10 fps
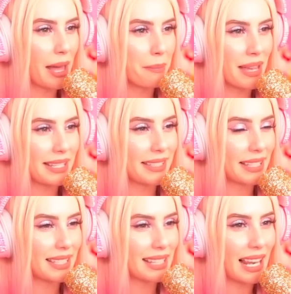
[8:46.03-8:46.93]
Miss
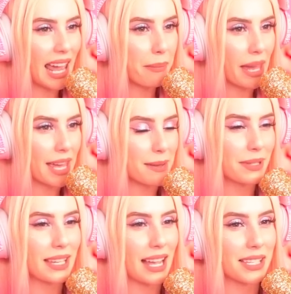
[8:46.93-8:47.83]
Slay
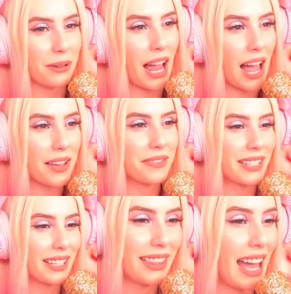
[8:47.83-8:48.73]
Babes has
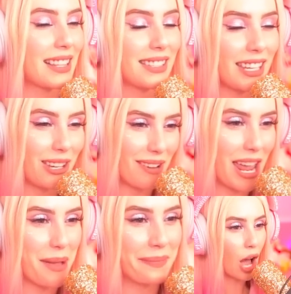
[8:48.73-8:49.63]
arrived. Love That's that. a cute name.